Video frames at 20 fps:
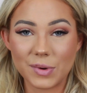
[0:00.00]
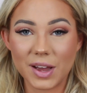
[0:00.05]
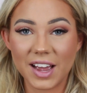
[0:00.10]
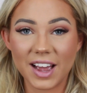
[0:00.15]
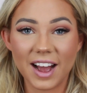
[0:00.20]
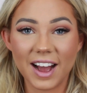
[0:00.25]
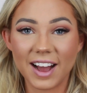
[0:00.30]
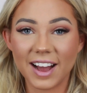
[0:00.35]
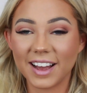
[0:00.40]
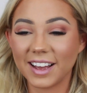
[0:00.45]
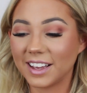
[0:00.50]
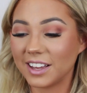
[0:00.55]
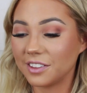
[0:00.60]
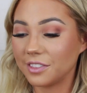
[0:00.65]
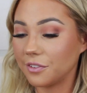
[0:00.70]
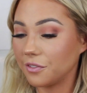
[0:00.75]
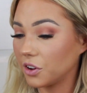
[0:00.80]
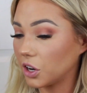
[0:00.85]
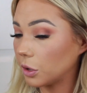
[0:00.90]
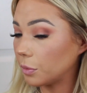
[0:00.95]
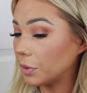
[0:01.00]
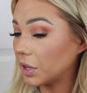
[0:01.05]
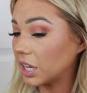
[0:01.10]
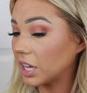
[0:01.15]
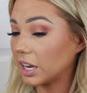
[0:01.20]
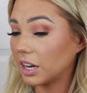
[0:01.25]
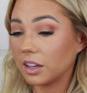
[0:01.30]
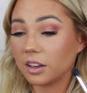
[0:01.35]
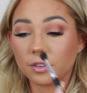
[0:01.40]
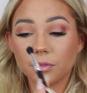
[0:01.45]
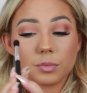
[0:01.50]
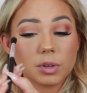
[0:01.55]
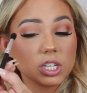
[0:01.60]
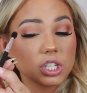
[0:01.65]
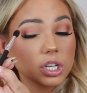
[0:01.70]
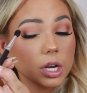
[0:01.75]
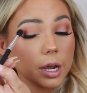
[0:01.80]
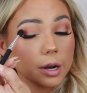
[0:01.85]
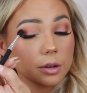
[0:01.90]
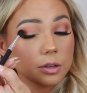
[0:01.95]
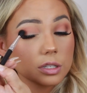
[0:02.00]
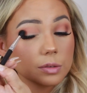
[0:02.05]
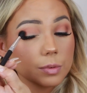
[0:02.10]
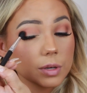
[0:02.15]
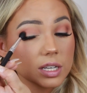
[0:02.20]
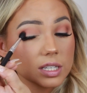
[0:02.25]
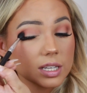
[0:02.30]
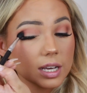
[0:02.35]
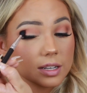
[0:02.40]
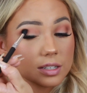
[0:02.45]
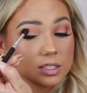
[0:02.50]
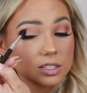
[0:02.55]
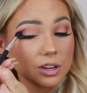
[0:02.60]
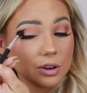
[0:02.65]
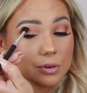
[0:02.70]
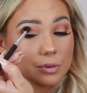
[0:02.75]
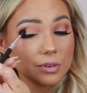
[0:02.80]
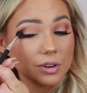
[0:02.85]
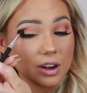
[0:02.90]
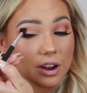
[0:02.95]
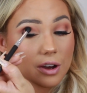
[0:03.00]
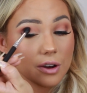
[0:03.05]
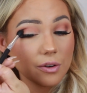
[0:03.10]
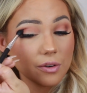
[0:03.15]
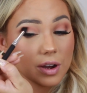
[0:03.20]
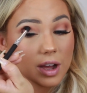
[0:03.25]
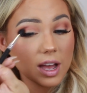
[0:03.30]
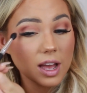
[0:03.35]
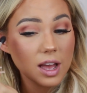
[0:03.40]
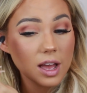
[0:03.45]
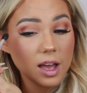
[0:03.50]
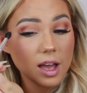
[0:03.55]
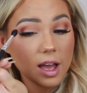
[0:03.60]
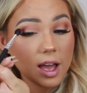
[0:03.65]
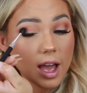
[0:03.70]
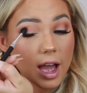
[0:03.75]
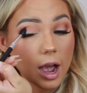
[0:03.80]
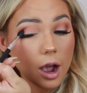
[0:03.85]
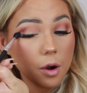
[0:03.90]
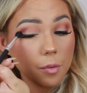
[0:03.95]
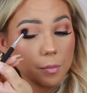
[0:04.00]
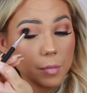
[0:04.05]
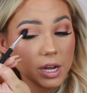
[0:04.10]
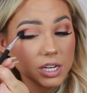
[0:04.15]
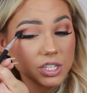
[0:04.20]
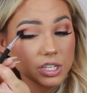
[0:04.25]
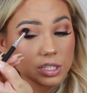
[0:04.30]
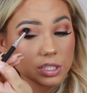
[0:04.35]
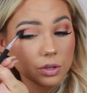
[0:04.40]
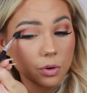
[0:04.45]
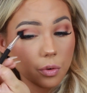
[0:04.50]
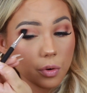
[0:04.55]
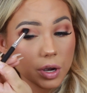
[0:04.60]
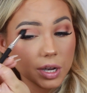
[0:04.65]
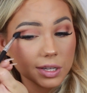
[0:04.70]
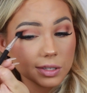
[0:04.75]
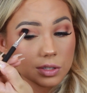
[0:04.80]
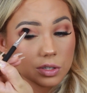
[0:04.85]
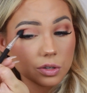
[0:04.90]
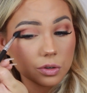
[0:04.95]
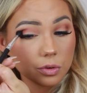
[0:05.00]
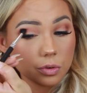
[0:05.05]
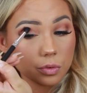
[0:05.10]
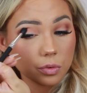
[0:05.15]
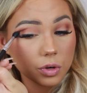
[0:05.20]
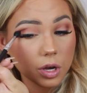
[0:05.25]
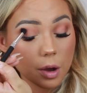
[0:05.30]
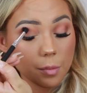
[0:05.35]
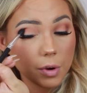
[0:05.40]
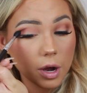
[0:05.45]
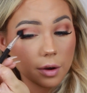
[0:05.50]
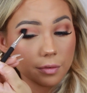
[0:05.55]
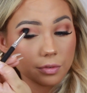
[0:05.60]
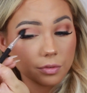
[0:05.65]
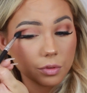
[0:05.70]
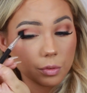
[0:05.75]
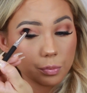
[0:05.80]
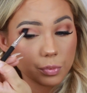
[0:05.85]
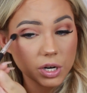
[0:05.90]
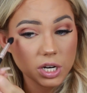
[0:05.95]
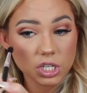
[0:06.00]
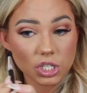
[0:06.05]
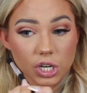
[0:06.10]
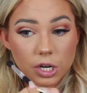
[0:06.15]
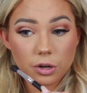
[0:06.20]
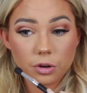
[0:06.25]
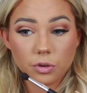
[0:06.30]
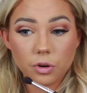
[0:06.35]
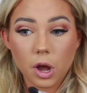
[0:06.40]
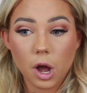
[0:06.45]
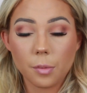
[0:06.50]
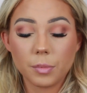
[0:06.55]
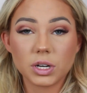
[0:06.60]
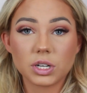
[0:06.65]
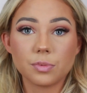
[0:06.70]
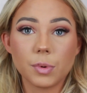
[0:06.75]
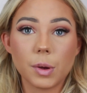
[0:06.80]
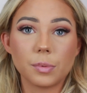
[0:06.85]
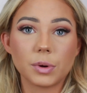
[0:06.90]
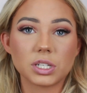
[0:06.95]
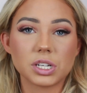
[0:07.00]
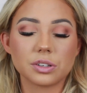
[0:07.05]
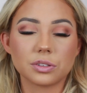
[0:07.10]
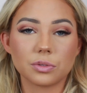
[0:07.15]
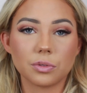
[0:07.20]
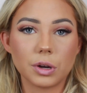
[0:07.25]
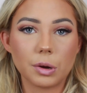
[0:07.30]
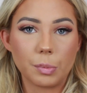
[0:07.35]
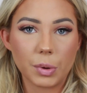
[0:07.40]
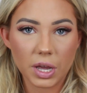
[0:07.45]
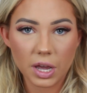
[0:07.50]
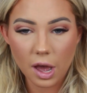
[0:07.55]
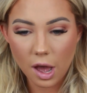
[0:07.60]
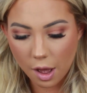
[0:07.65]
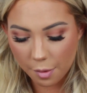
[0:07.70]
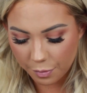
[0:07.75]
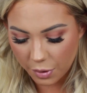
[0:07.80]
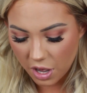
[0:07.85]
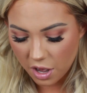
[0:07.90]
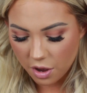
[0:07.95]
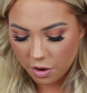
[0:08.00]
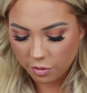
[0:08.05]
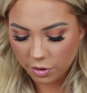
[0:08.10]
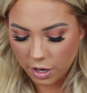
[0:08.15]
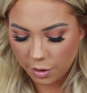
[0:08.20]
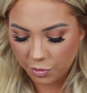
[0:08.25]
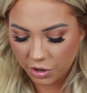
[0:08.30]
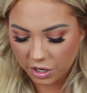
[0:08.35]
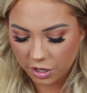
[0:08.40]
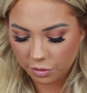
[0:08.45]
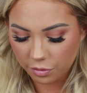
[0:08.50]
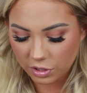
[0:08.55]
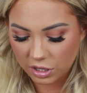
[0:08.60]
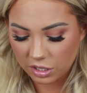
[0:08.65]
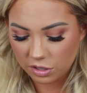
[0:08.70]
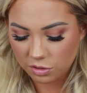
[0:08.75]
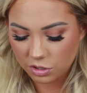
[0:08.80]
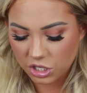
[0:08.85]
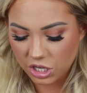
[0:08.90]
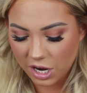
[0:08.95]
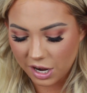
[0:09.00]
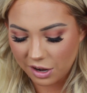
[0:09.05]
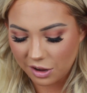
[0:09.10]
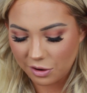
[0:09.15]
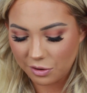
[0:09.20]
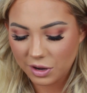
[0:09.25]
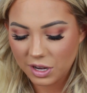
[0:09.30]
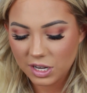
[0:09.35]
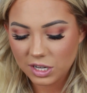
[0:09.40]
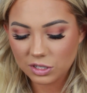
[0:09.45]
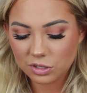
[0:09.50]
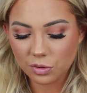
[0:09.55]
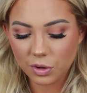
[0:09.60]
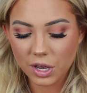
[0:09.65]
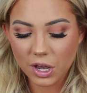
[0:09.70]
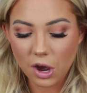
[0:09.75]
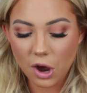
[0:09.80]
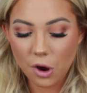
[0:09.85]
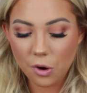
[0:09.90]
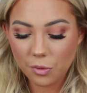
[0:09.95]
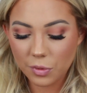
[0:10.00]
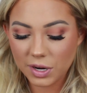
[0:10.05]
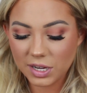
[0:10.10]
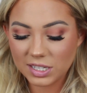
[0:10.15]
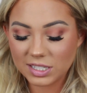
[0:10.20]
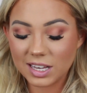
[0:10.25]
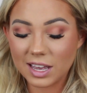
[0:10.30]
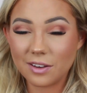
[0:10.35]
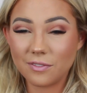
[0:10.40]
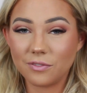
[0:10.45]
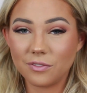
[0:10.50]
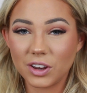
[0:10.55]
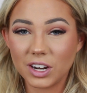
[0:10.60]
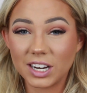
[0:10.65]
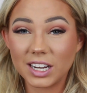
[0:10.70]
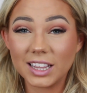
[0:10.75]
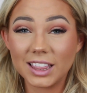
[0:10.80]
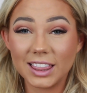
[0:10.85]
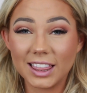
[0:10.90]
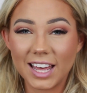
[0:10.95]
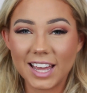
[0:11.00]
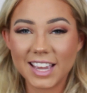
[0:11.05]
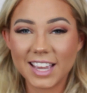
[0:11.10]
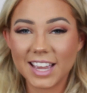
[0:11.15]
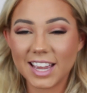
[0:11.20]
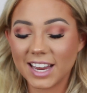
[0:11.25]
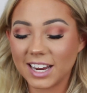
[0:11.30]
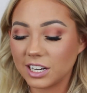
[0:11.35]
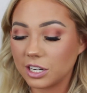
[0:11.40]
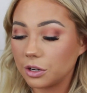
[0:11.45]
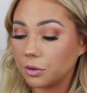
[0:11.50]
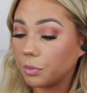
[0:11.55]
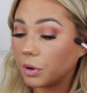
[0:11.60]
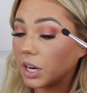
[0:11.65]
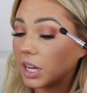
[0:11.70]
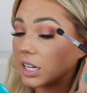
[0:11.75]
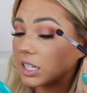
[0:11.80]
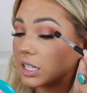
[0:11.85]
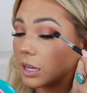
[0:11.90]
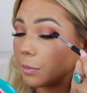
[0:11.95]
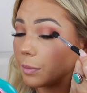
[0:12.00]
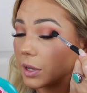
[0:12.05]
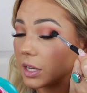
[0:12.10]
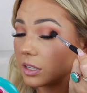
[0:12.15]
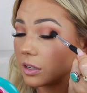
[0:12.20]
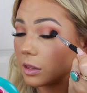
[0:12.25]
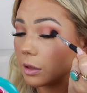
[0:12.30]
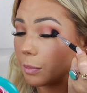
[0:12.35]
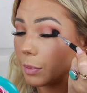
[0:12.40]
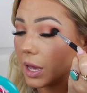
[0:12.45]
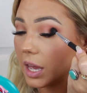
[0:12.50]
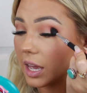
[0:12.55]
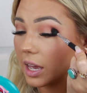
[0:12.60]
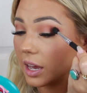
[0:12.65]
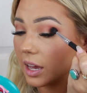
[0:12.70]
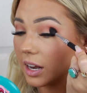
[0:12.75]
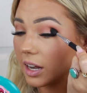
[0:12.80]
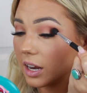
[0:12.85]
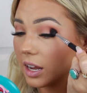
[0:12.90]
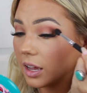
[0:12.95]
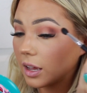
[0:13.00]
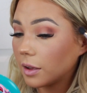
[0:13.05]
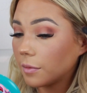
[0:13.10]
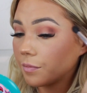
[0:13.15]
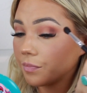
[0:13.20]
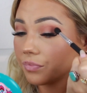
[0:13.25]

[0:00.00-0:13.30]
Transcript: my eye in the very beginning of my shadows because I don't know how much is going to come off of the brush. I don't know how much my brush is going to pick up when I'm working with a new shadow. So I always am very light-handed when I dip into the pan